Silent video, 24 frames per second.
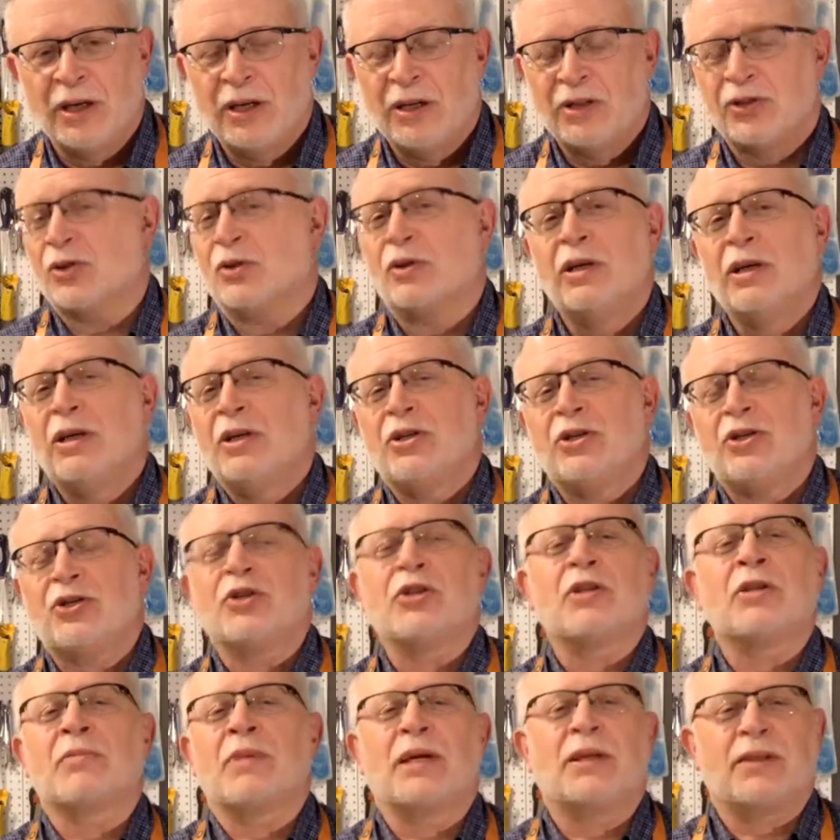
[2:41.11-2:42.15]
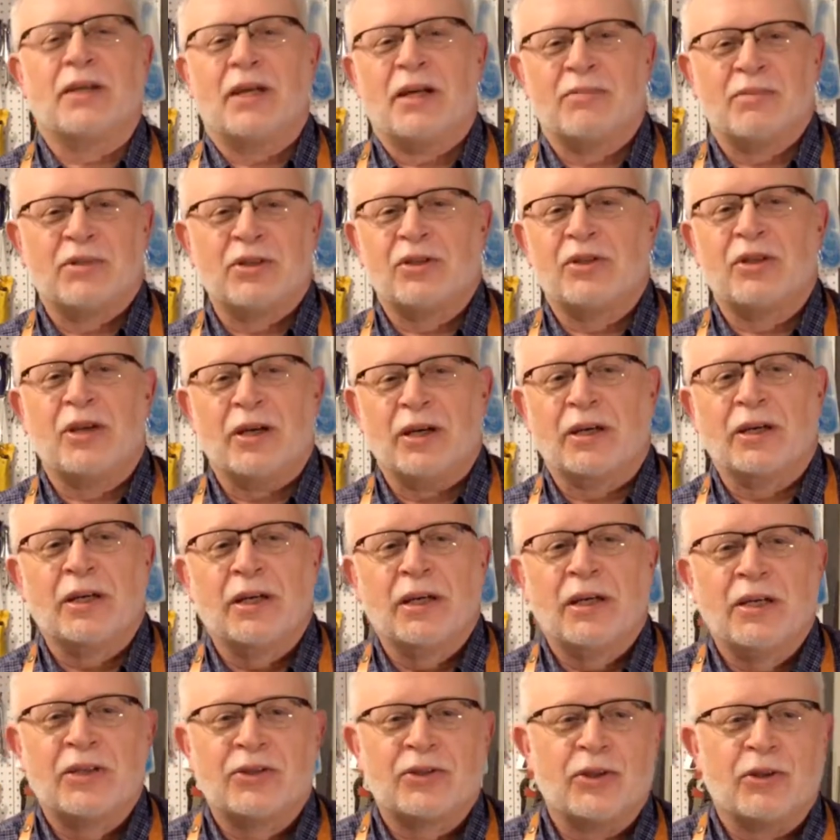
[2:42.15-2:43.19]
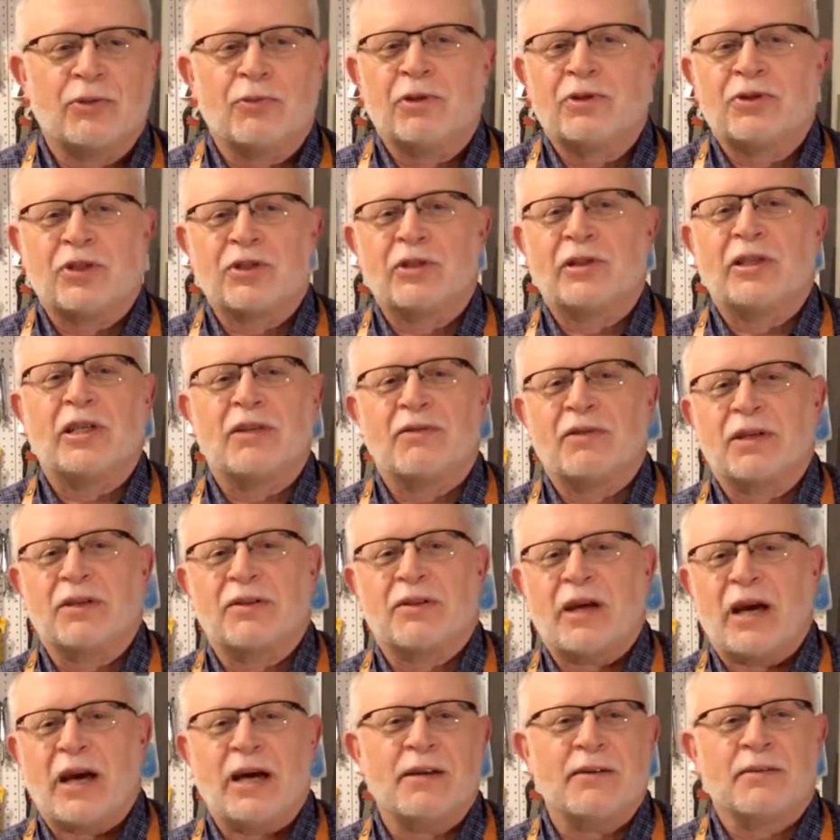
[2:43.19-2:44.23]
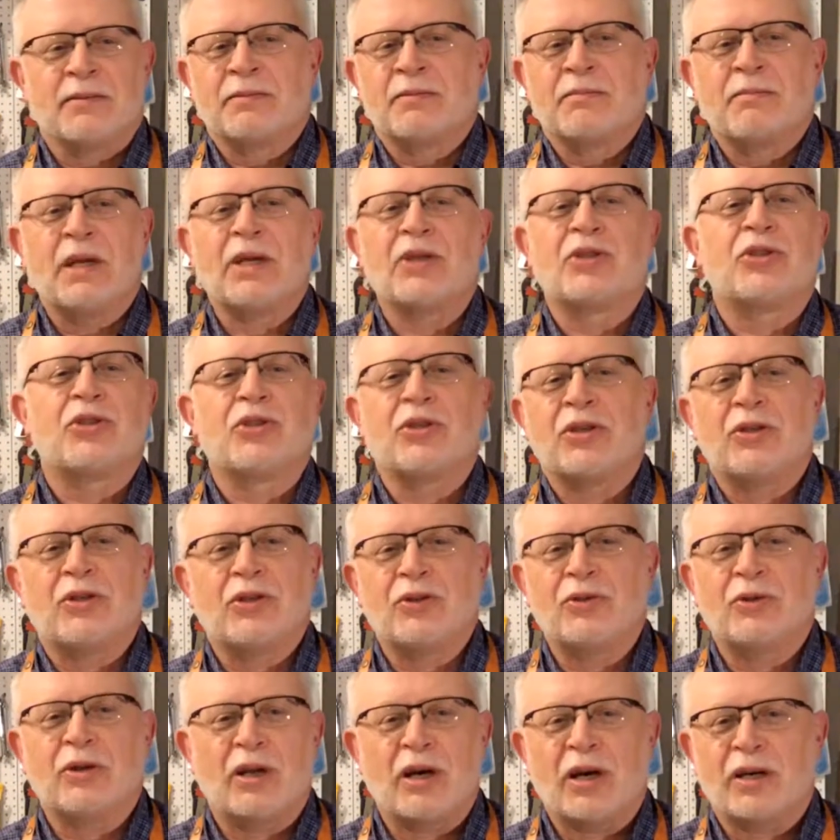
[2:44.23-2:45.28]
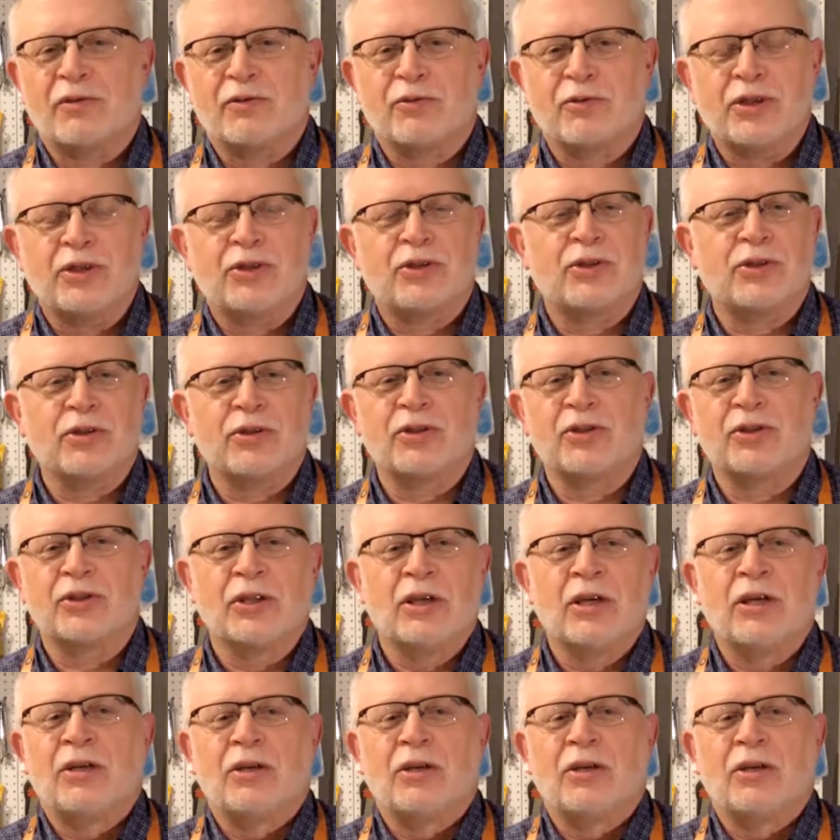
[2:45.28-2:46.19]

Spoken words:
So you shouldn't make that mistake. So we'll just leave it at that. Make sure you do a lot of research